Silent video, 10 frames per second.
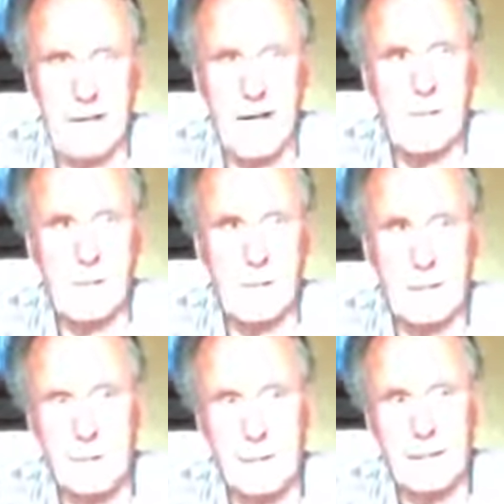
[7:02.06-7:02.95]
I'm
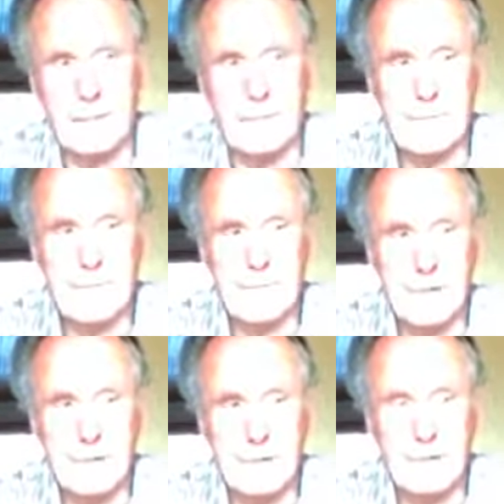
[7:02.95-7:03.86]
probably
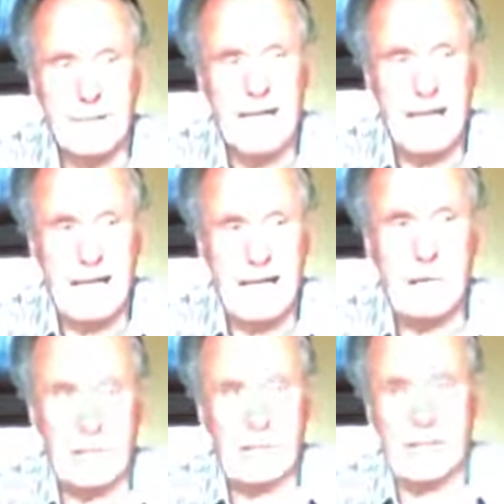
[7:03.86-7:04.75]
nearly
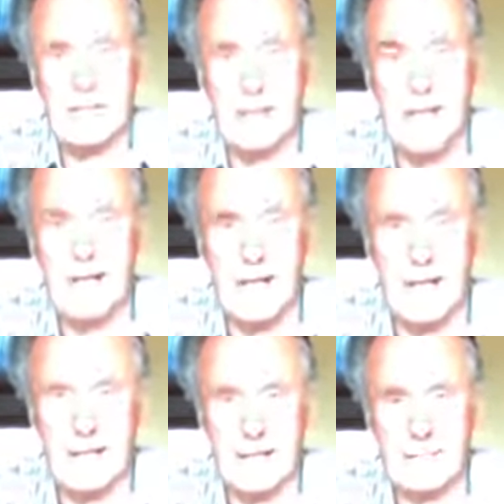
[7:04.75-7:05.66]
going as quick as I
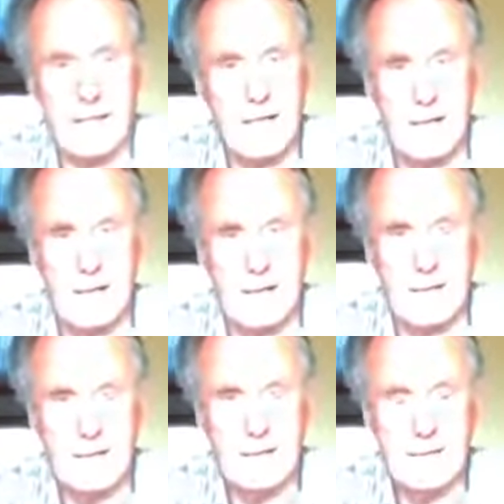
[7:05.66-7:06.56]
can in that wee car.
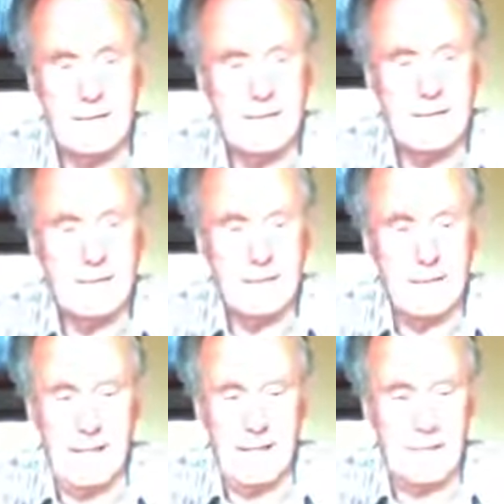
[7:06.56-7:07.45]

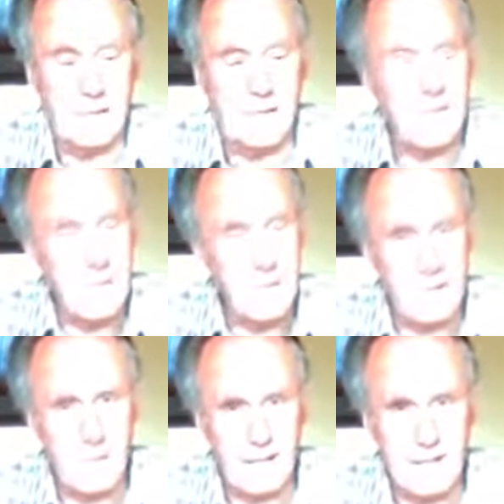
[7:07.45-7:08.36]
Sometimes
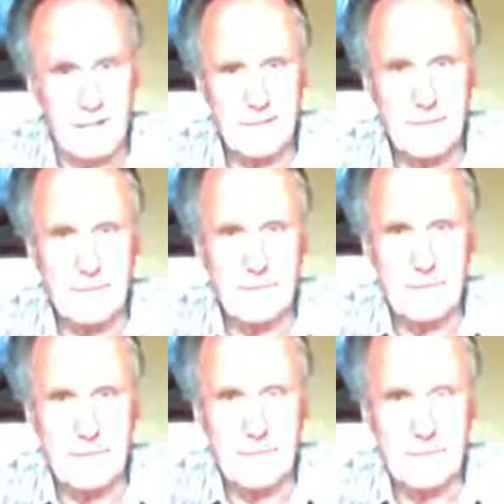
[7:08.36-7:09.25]
too quick.
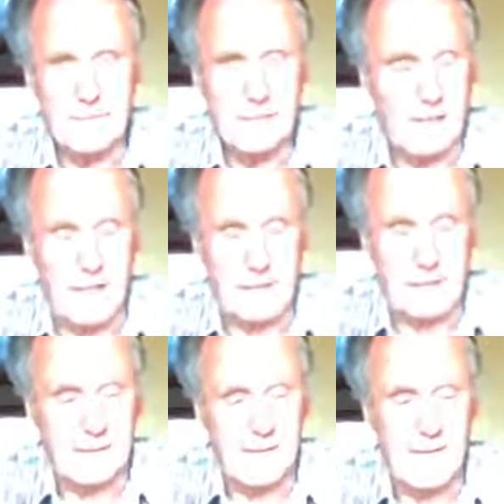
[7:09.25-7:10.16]
And
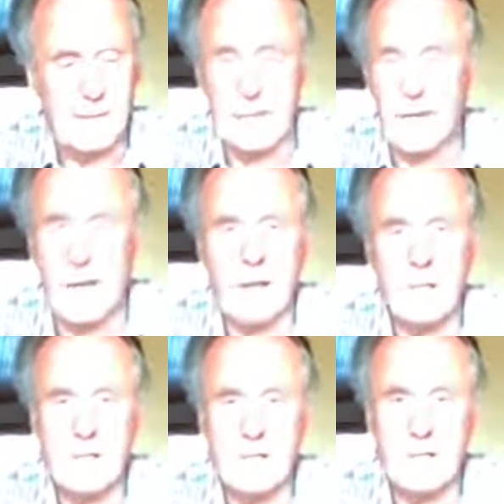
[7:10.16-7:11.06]
everybody around
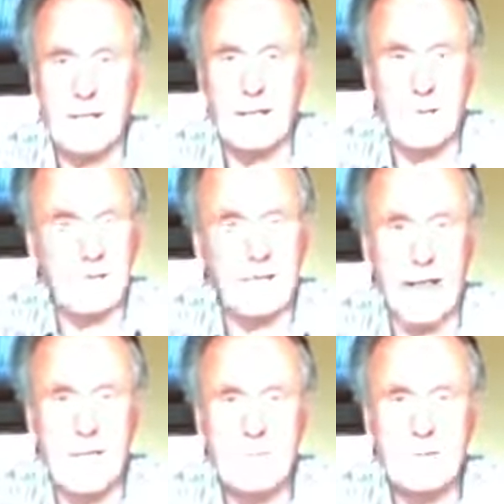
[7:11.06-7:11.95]
me is quite close in
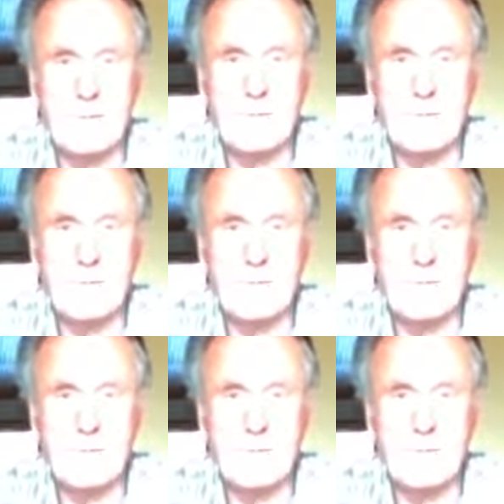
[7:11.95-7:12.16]
times.